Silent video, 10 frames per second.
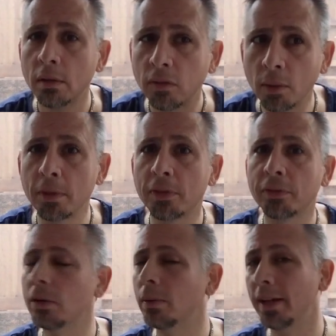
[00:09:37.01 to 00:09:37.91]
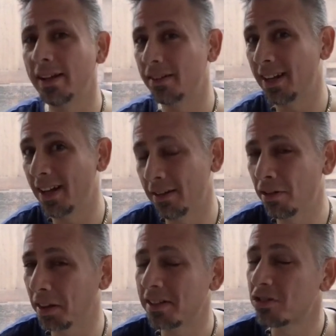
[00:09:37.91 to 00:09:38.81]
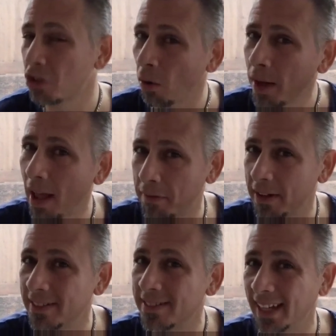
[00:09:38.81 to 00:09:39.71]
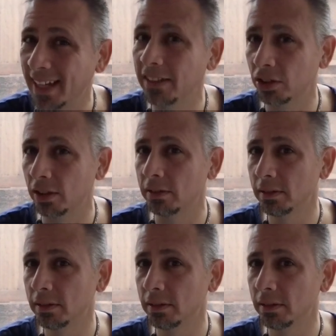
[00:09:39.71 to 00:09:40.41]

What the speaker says: it and really don't have an intention.